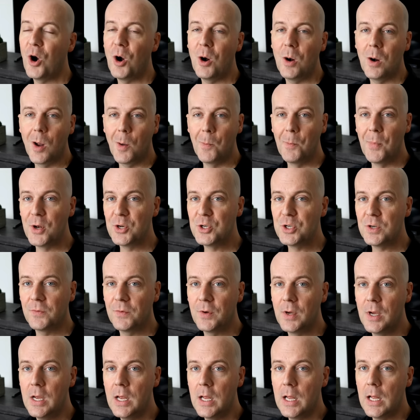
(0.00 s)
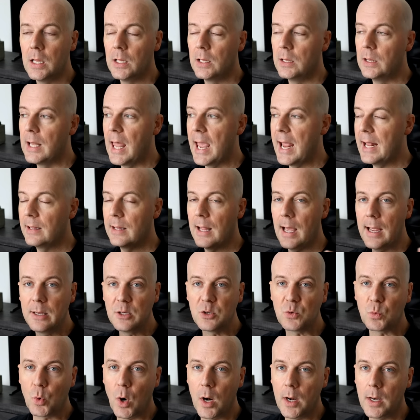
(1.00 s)
There are a bunch of
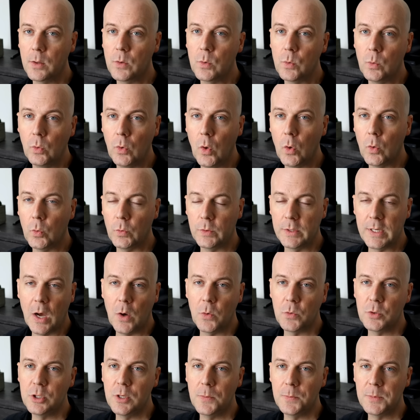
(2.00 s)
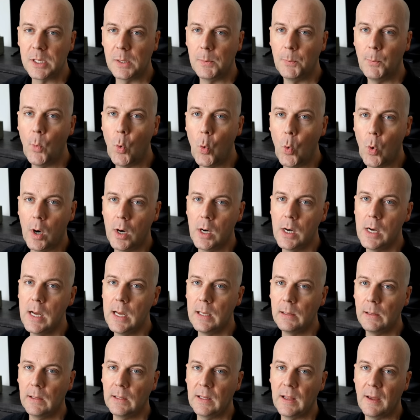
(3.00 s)
landlines running through local townships and more
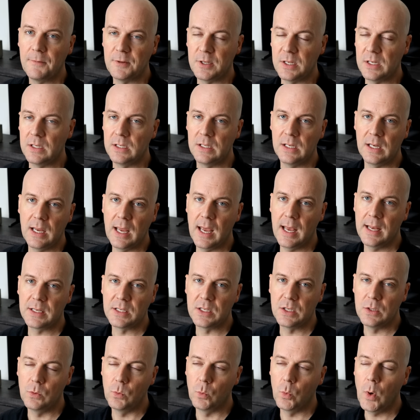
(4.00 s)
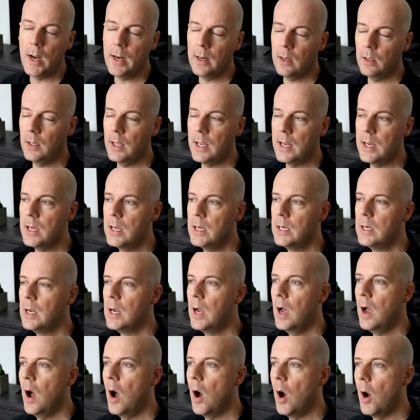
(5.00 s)
that the FCC has to regulate
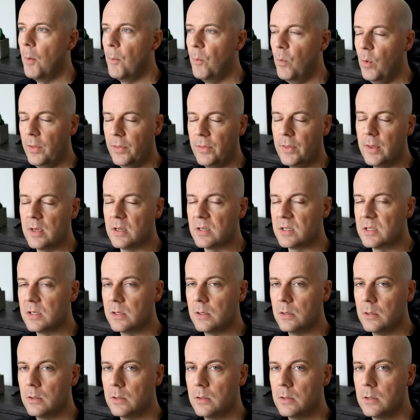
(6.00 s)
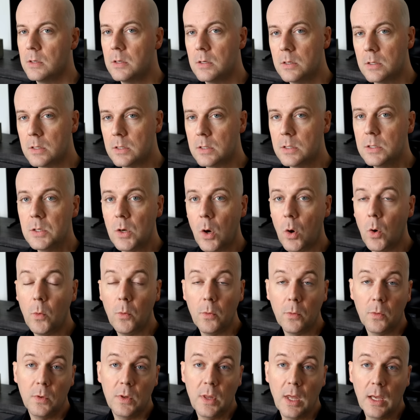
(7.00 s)
um, with this.
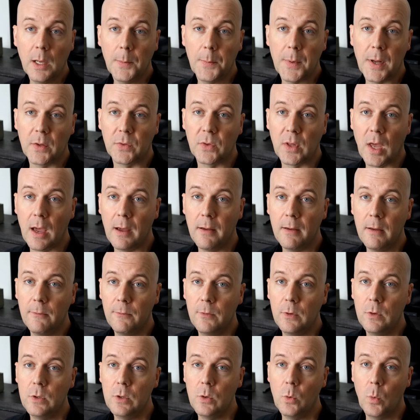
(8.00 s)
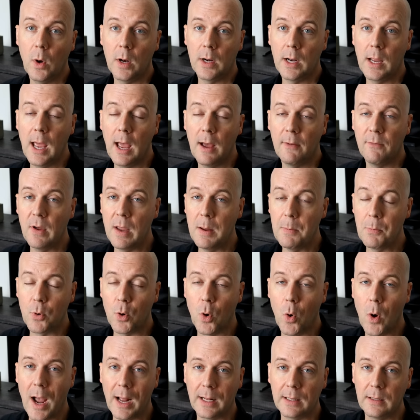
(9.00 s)
So think about that if you do want to have a
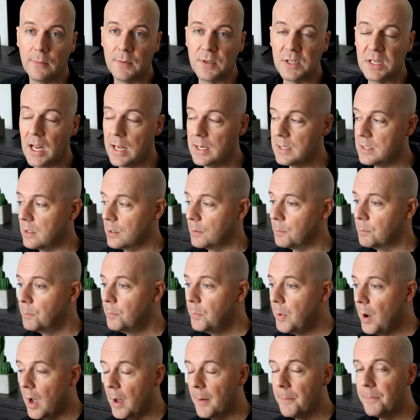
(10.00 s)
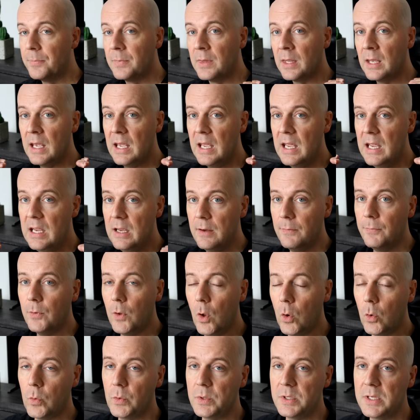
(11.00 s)
proactive stance here. But if
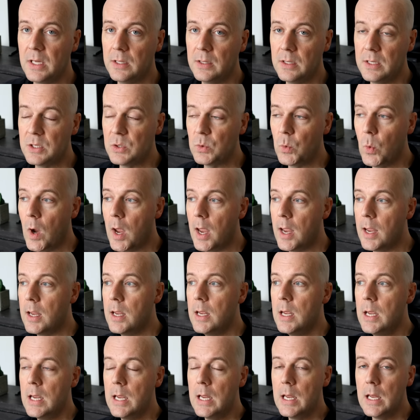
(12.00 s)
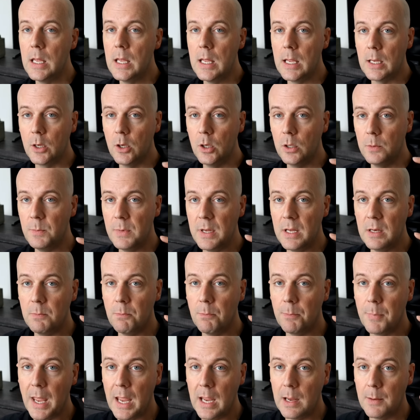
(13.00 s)
locals get this way, it could
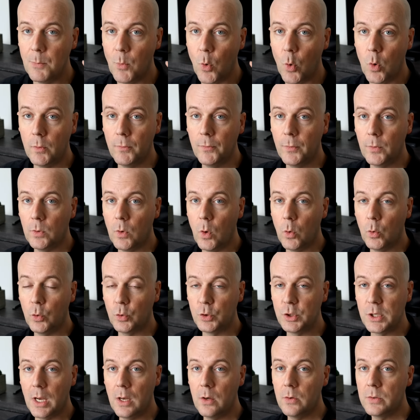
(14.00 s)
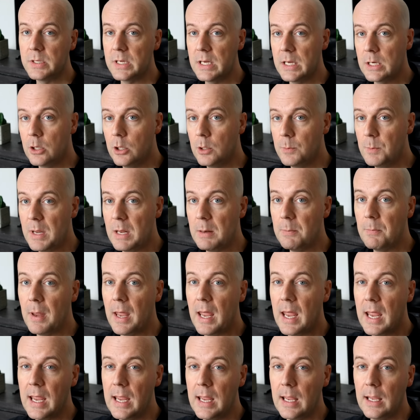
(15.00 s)
mean paying more for local channels. It could mean
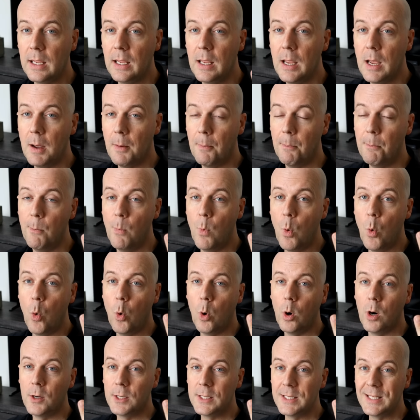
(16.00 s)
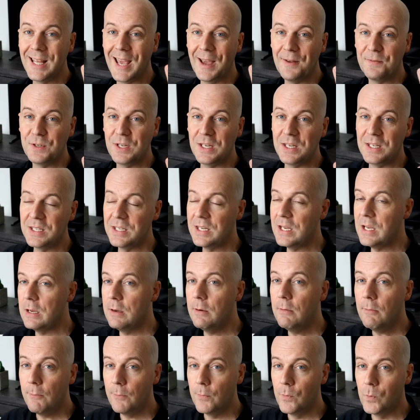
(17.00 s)
paying more to the
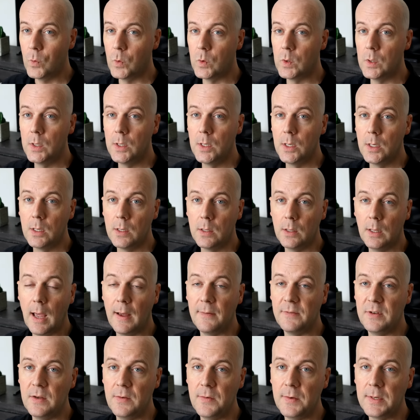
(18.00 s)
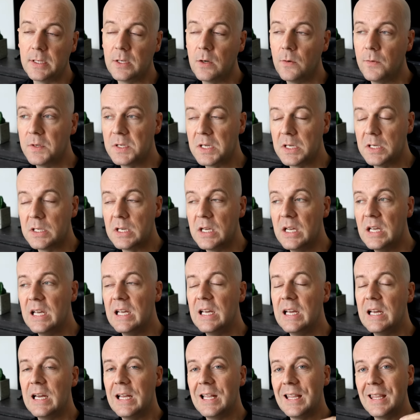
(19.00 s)
FCC for live TV services.
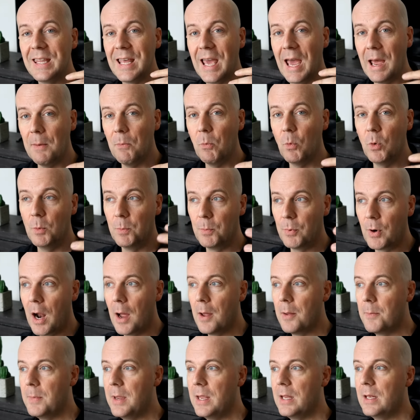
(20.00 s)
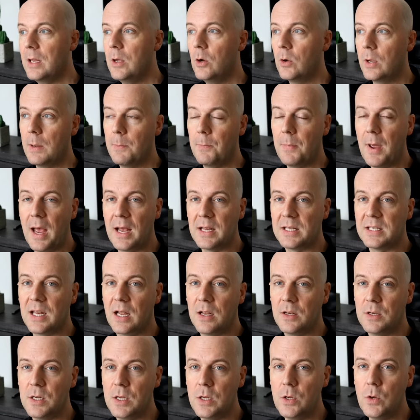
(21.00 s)
That will probably mean it'll get
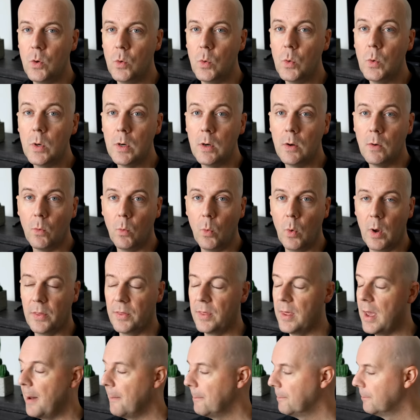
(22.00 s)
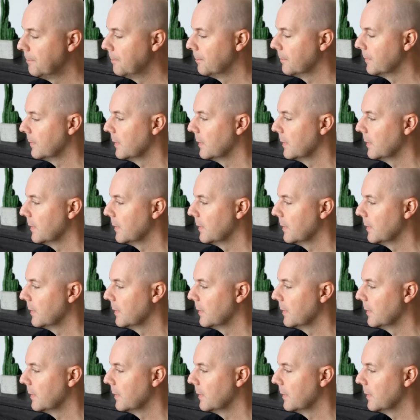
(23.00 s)
passed on to you with that.